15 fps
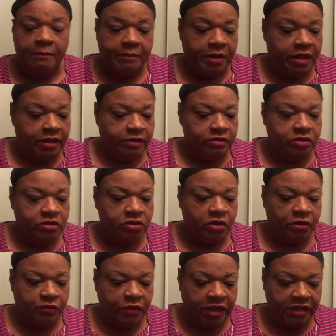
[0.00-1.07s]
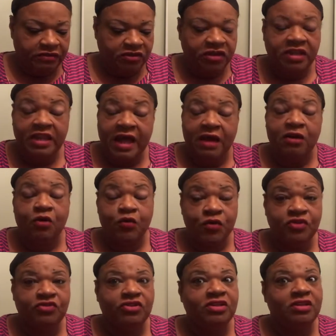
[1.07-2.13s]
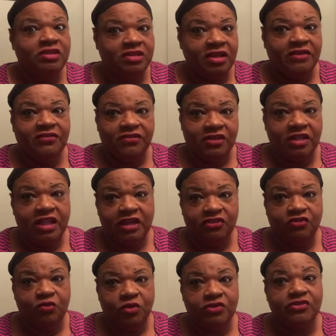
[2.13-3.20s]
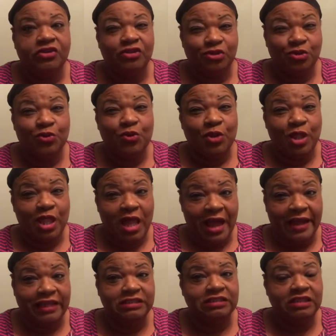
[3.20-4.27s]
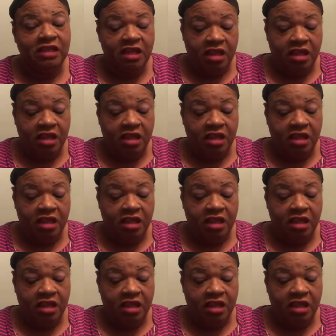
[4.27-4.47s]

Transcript: But you know, when I took it out originally, yes, the lace was a little light.